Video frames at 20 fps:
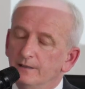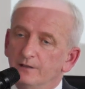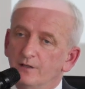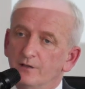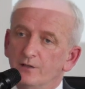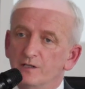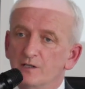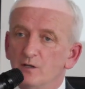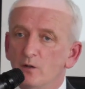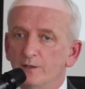
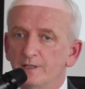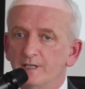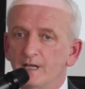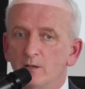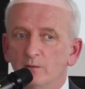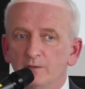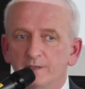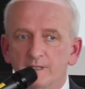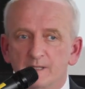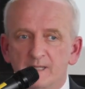There is no
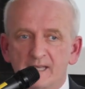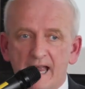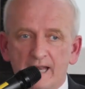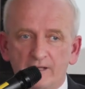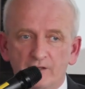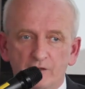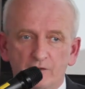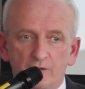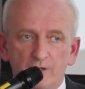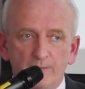doubt the
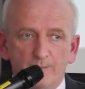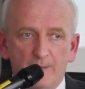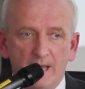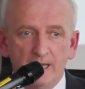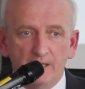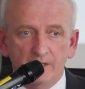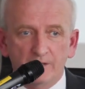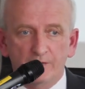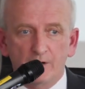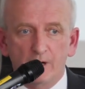statutory
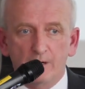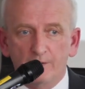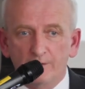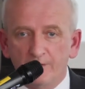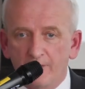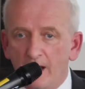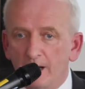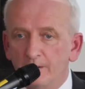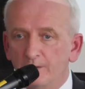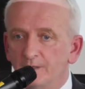base for our
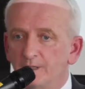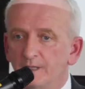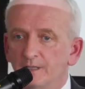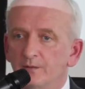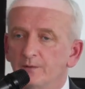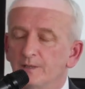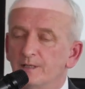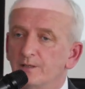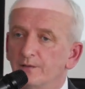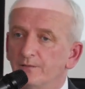authority
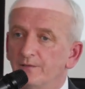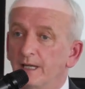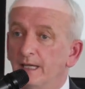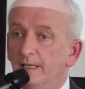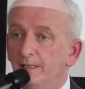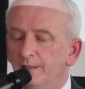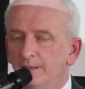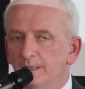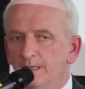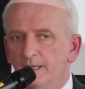to
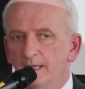intervene